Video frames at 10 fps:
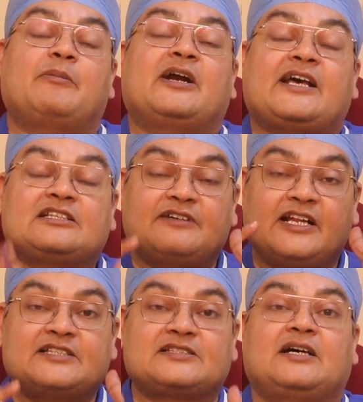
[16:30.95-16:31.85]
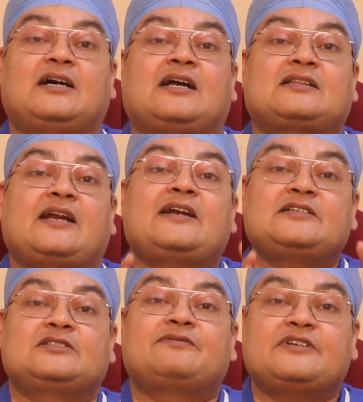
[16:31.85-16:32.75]
but as far as
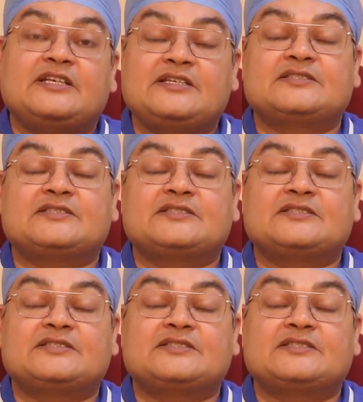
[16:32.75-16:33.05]
arthritis of knee